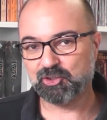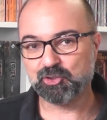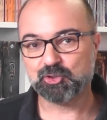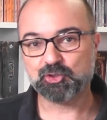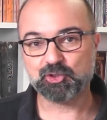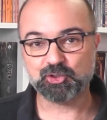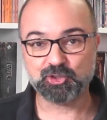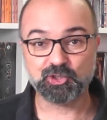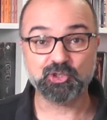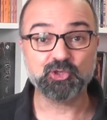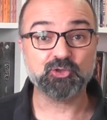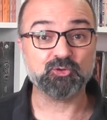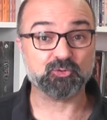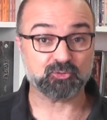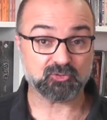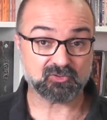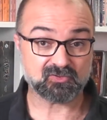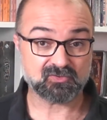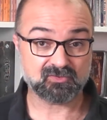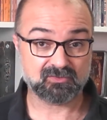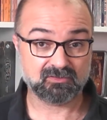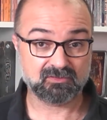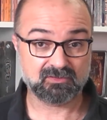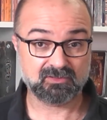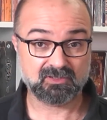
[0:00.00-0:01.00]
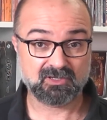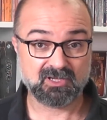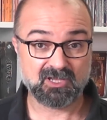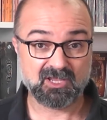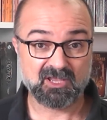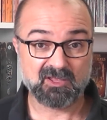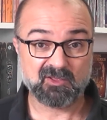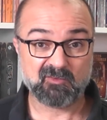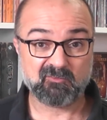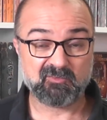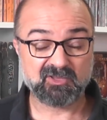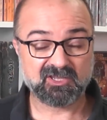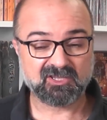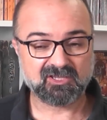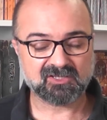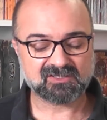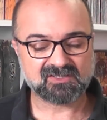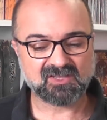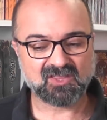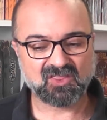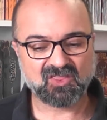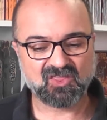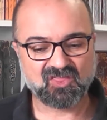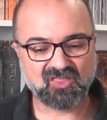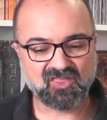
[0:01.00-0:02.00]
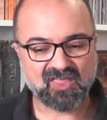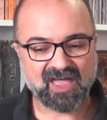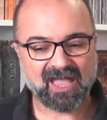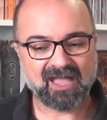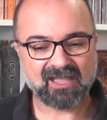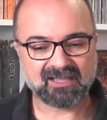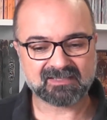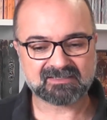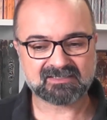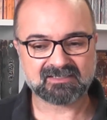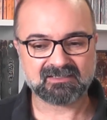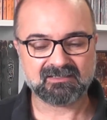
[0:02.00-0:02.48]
could use, because that